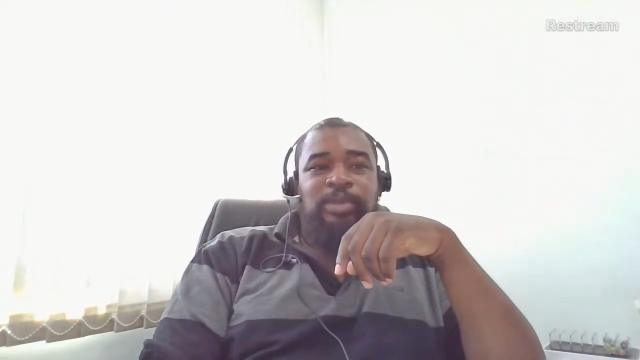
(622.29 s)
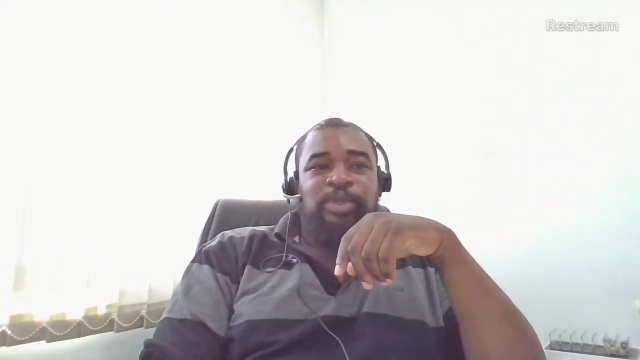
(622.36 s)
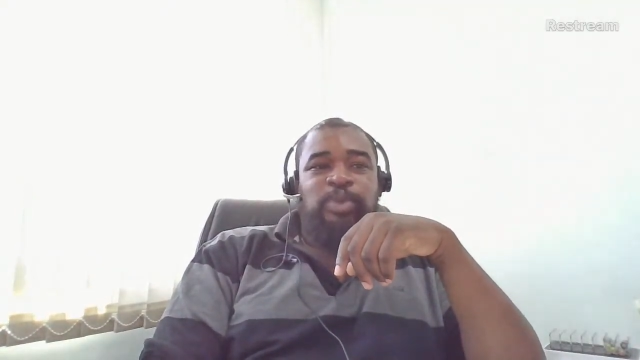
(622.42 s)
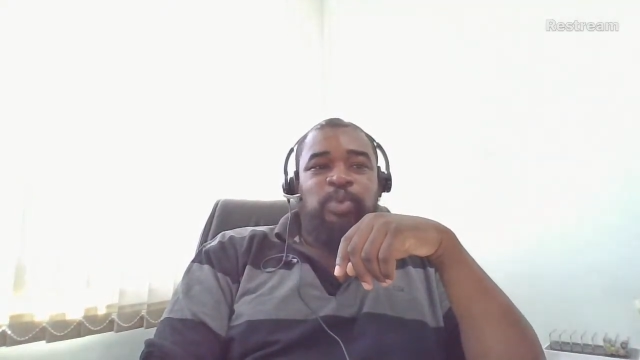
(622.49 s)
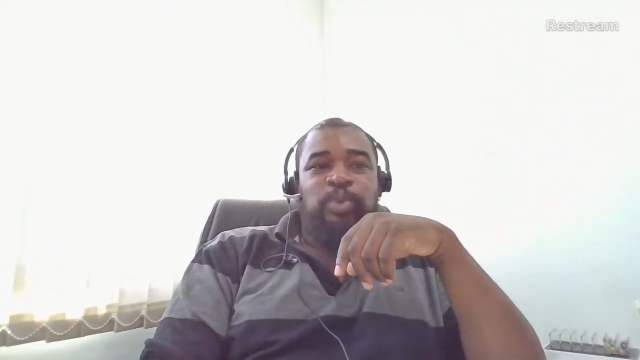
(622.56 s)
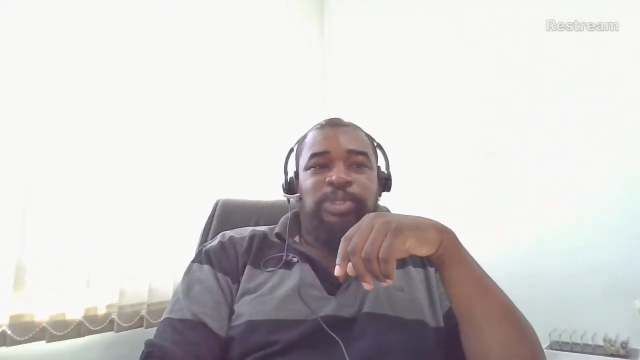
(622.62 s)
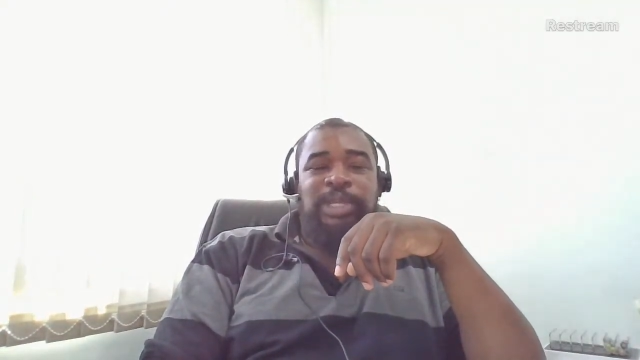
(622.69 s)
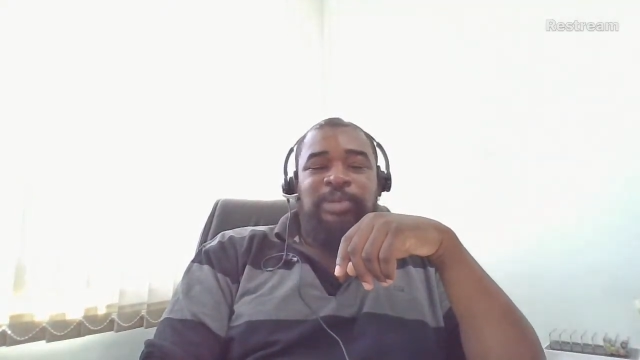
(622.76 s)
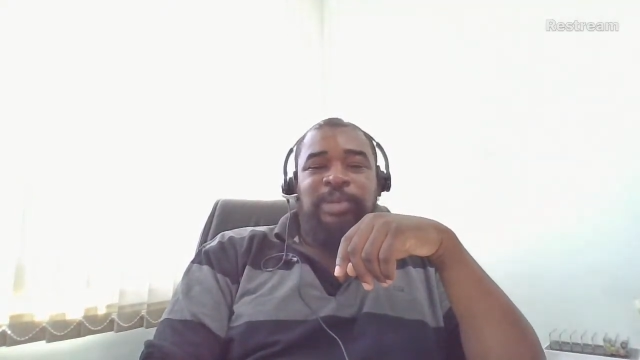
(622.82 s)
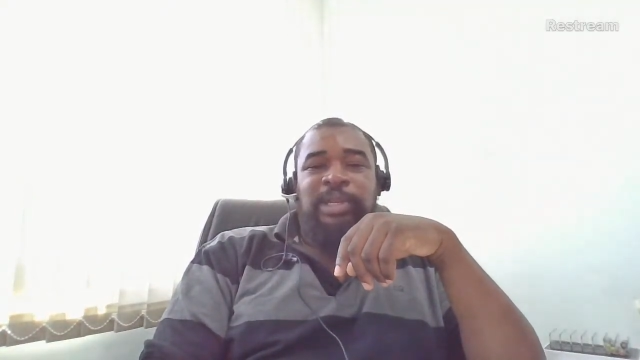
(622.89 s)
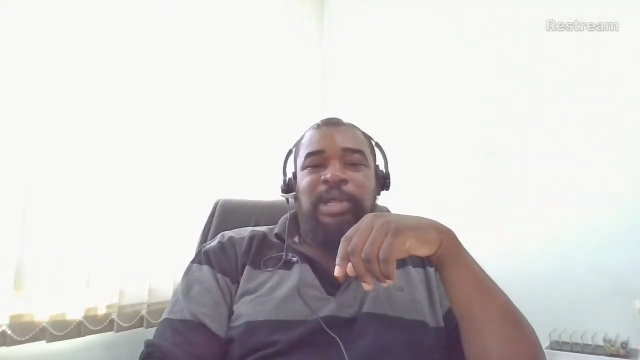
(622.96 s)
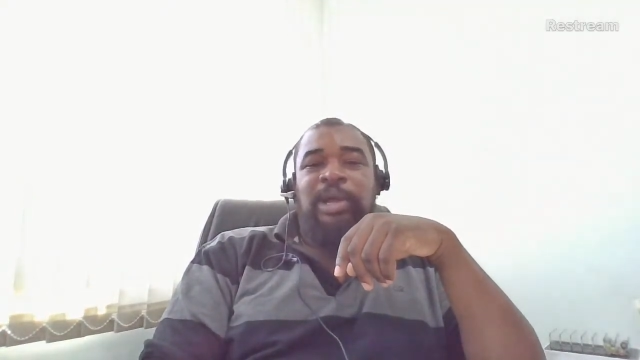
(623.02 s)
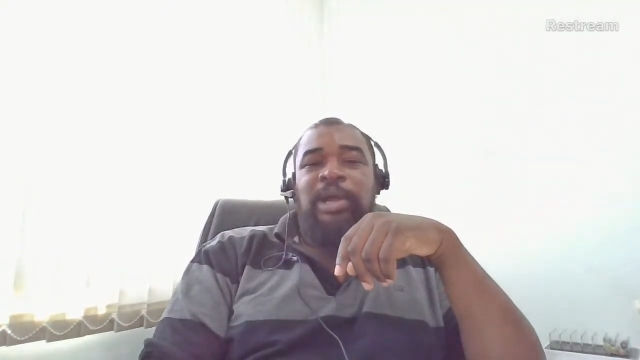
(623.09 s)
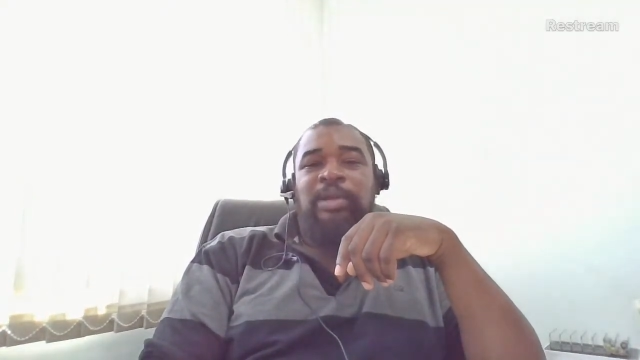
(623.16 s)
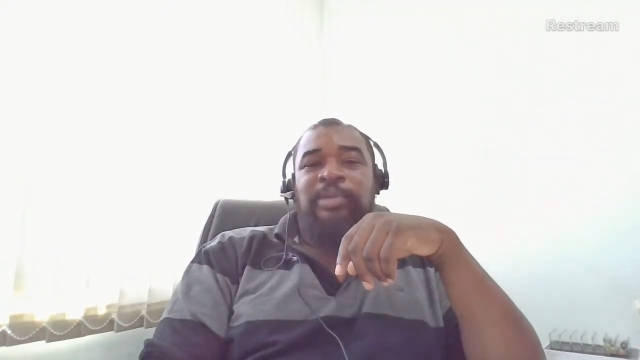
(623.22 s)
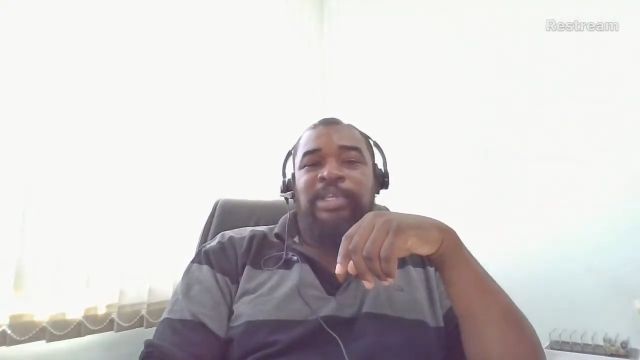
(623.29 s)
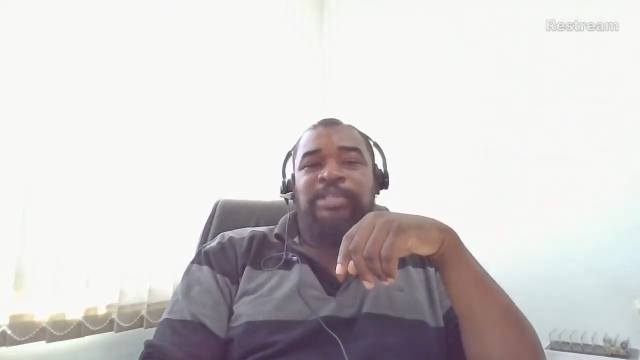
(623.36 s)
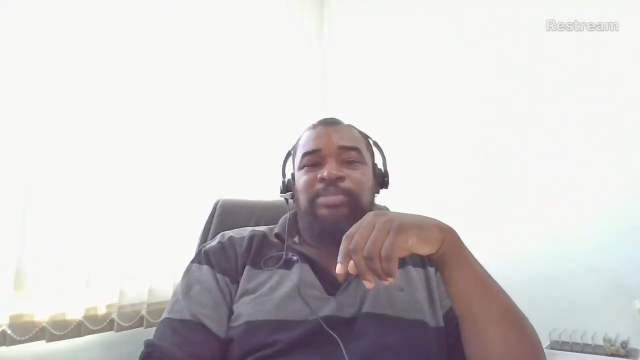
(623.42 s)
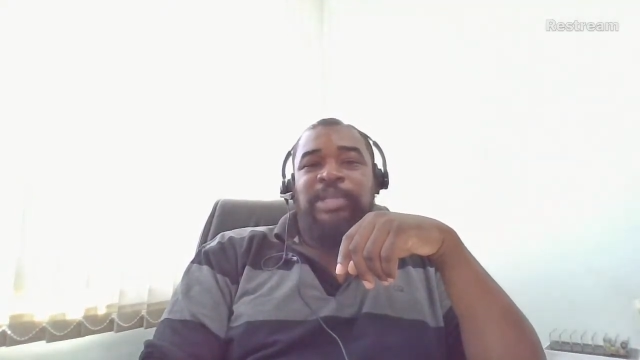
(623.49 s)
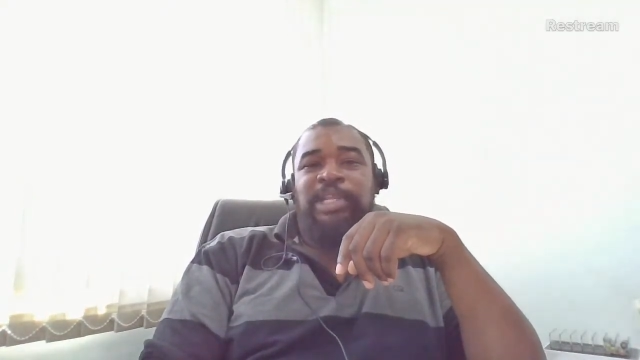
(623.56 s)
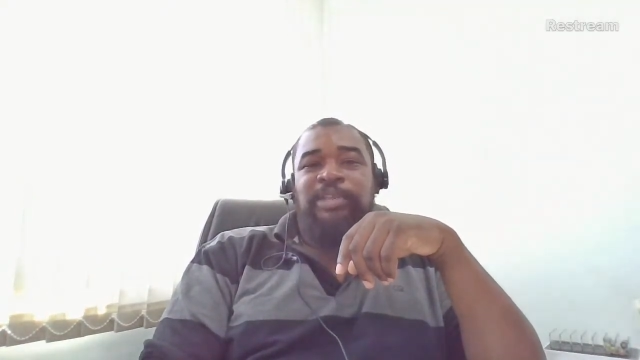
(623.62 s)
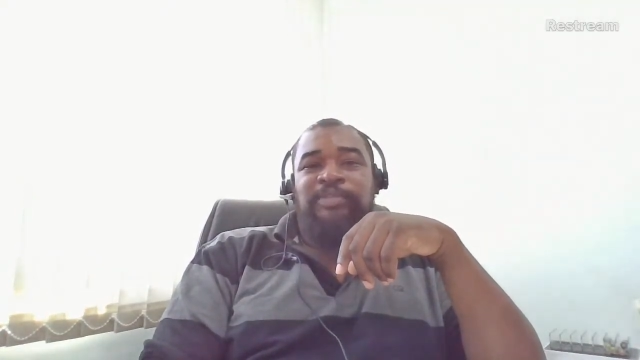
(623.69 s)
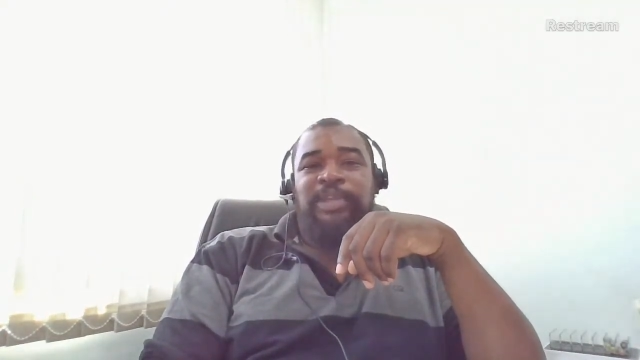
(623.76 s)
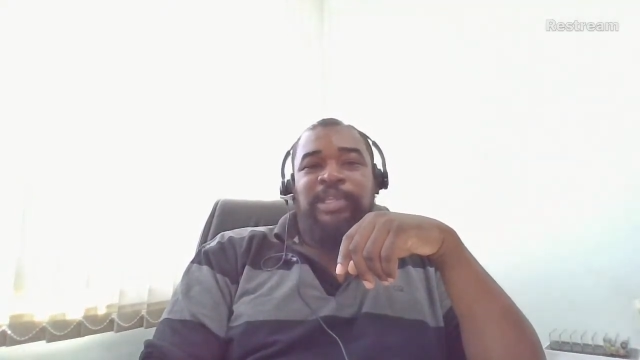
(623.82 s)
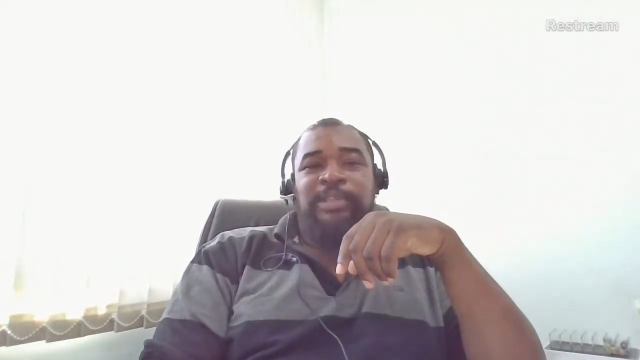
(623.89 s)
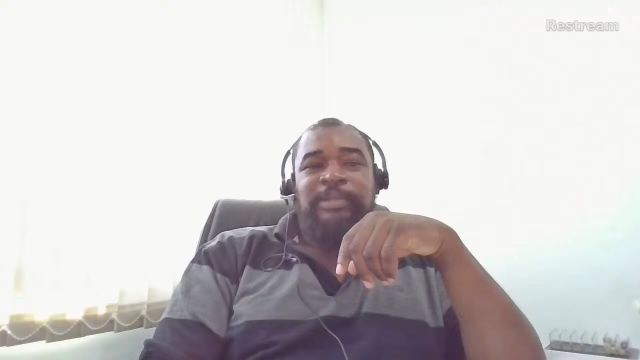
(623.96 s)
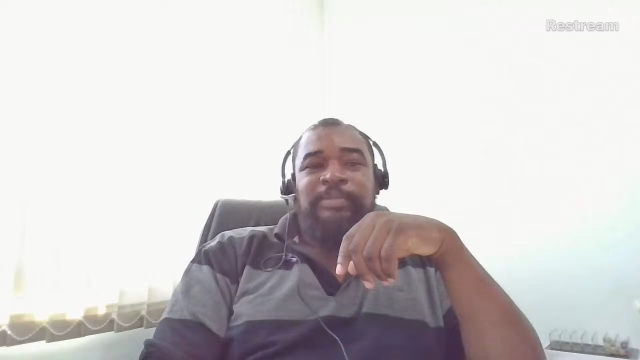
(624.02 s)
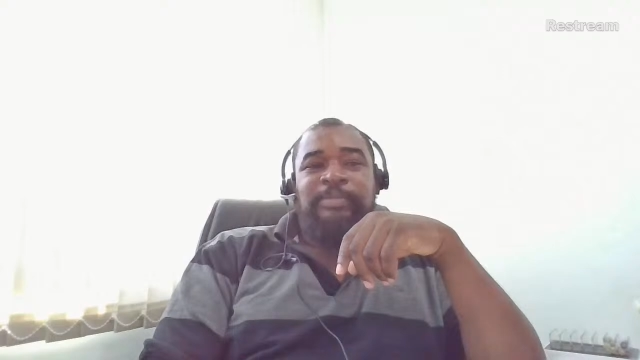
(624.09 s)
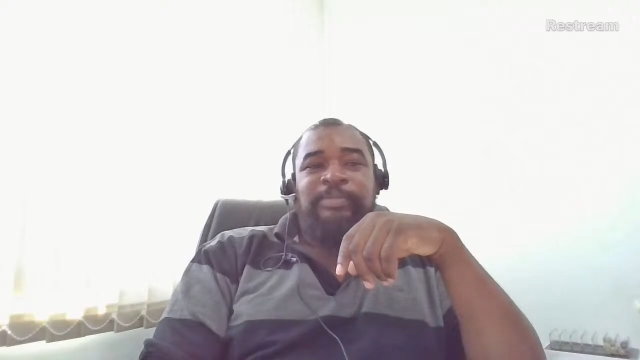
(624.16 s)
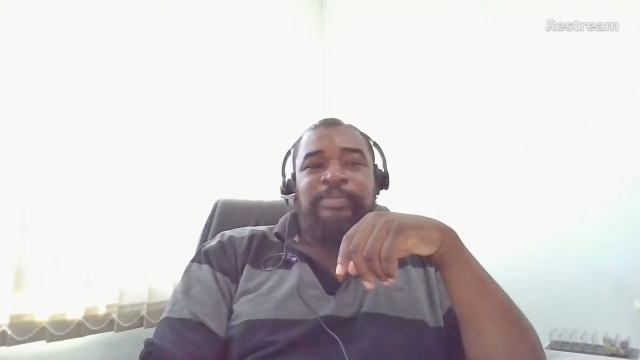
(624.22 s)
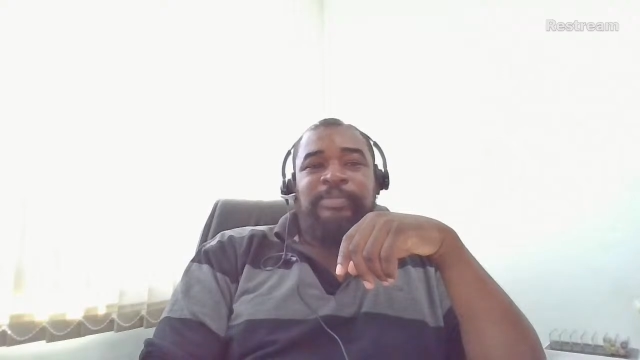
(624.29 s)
to choose and will always believe in it